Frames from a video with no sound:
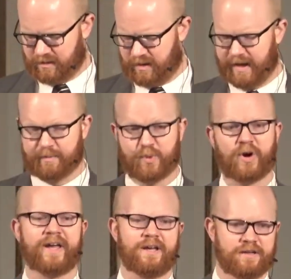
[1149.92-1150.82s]
I am
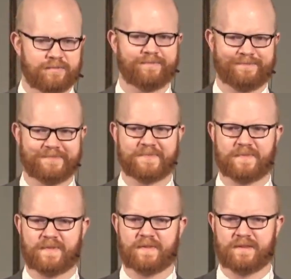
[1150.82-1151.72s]
praying
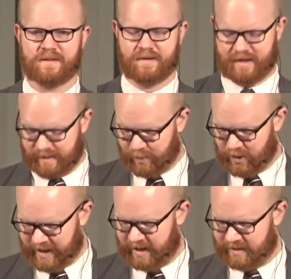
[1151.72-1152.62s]

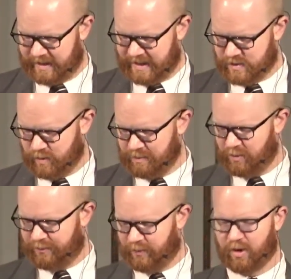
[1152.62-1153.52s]
that as we
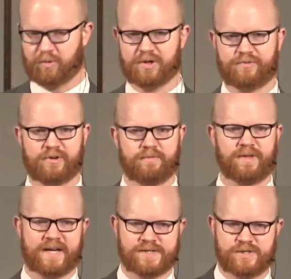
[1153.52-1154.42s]
move forward from
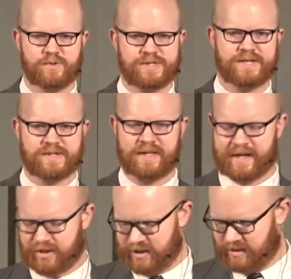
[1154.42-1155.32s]
last Tuesday's
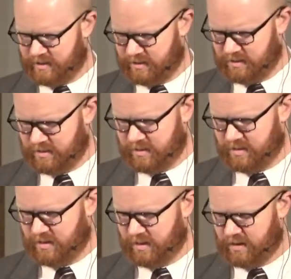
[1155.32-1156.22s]
election,
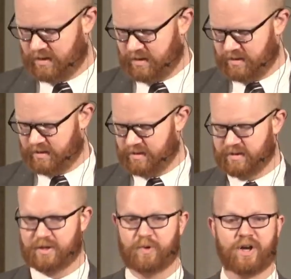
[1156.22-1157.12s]

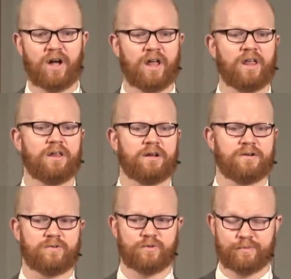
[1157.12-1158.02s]
that we
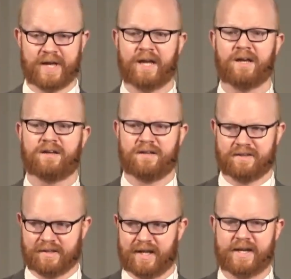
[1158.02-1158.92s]
all remain in
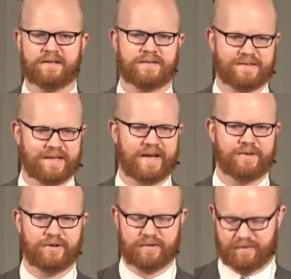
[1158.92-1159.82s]
the light together.